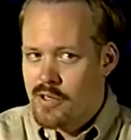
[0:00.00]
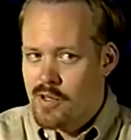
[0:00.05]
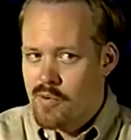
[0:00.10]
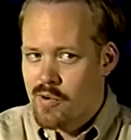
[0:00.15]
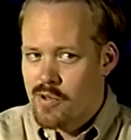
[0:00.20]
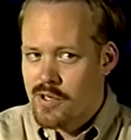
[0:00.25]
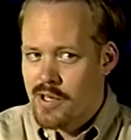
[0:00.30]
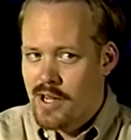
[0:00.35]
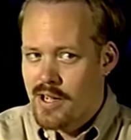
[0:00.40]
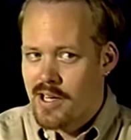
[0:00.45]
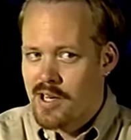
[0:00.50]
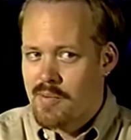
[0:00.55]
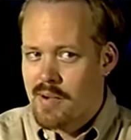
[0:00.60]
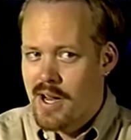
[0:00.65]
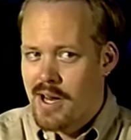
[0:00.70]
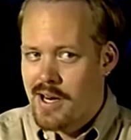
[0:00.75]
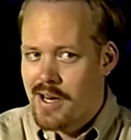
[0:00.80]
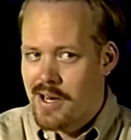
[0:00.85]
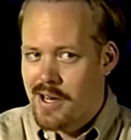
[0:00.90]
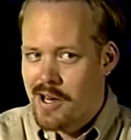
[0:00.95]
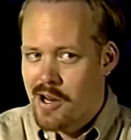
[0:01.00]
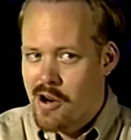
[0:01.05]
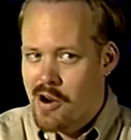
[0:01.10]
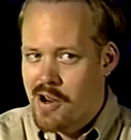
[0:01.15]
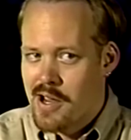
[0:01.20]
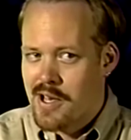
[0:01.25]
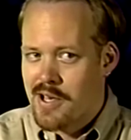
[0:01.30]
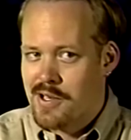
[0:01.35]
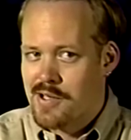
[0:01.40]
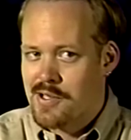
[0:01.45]
that we're talking about in here
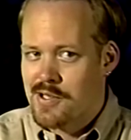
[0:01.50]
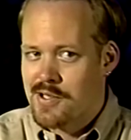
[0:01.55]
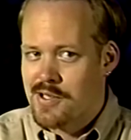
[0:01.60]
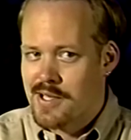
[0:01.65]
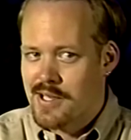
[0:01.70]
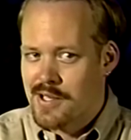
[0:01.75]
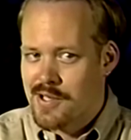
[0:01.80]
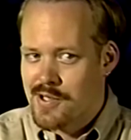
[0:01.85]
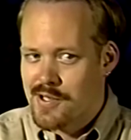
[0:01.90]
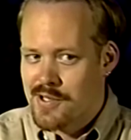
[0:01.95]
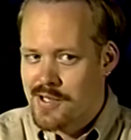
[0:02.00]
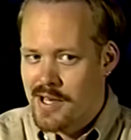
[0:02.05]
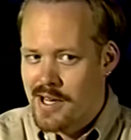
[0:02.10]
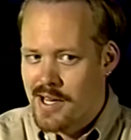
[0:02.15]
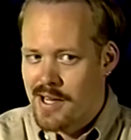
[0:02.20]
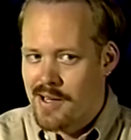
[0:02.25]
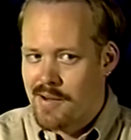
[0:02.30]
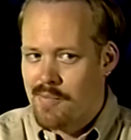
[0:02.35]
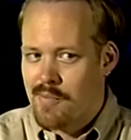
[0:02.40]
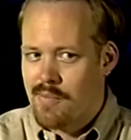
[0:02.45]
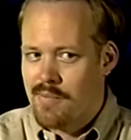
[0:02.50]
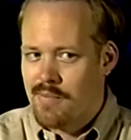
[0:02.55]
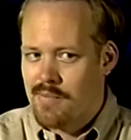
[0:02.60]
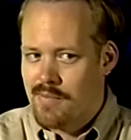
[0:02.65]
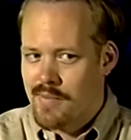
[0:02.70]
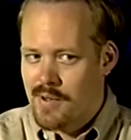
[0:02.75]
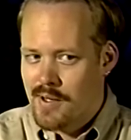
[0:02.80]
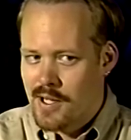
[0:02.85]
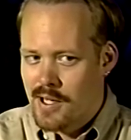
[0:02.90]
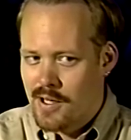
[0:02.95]
is
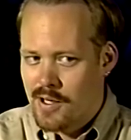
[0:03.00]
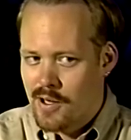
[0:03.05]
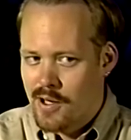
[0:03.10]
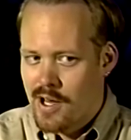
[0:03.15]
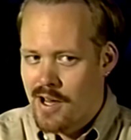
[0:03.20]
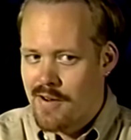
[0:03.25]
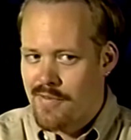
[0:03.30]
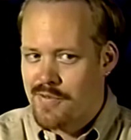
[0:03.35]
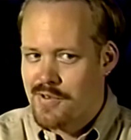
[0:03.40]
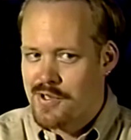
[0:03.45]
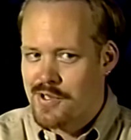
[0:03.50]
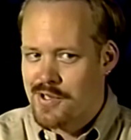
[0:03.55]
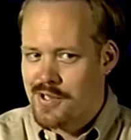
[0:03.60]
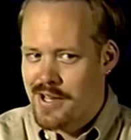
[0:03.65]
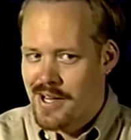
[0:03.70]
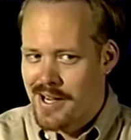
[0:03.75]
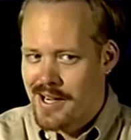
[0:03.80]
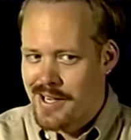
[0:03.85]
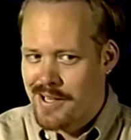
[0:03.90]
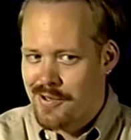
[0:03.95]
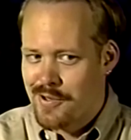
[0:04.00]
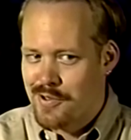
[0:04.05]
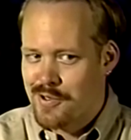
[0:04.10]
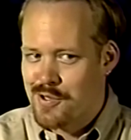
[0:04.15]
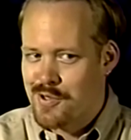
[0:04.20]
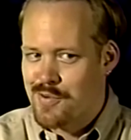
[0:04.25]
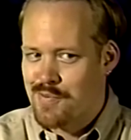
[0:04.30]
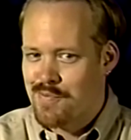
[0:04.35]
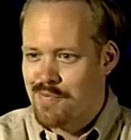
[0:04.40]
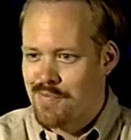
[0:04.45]
gloves,
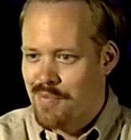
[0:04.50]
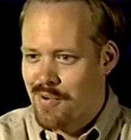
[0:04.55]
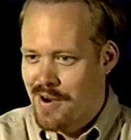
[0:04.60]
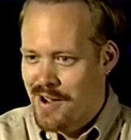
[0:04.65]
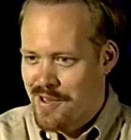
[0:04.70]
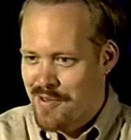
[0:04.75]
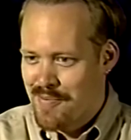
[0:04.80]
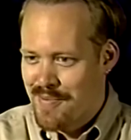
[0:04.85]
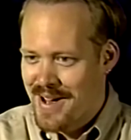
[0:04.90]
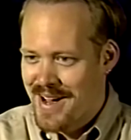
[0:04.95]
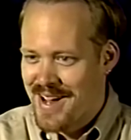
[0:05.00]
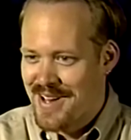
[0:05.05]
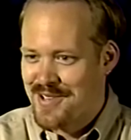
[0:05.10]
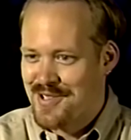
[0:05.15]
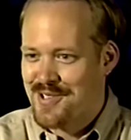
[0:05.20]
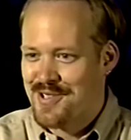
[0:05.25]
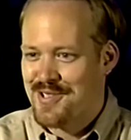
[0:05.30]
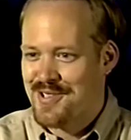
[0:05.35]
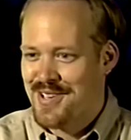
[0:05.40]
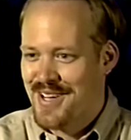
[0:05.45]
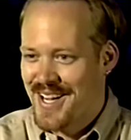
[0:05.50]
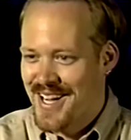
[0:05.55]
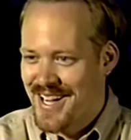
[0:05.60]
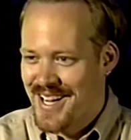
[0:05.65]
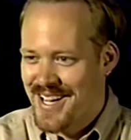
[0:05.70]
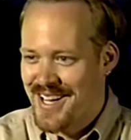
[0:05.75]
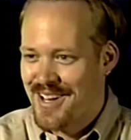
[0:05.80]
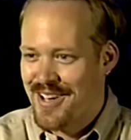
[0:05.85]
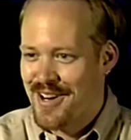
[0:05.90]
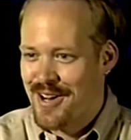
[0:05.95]
goggles, breath masks.
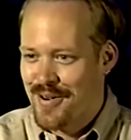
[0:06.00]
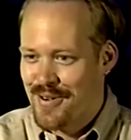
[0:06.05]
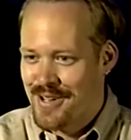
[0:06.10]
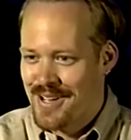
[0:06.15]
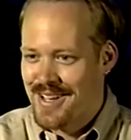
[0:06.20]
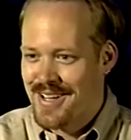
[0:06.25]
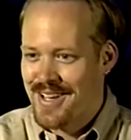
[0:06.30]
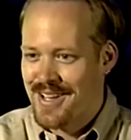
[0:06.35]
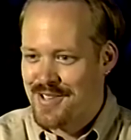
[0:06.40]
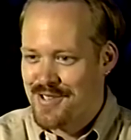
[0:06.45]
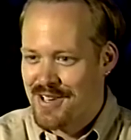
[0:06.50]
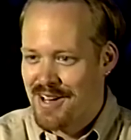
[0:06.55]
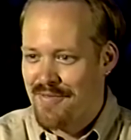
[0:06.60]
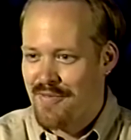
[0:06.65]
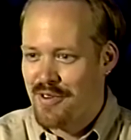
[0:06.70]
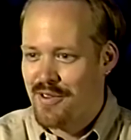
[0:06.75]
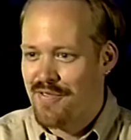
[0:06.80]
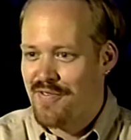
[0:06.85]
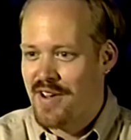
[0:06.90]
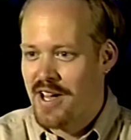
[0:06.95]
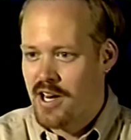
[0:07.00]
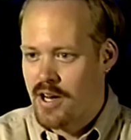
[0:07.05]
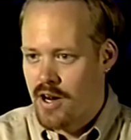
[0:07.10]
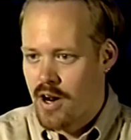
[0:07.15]
It's not for the faint at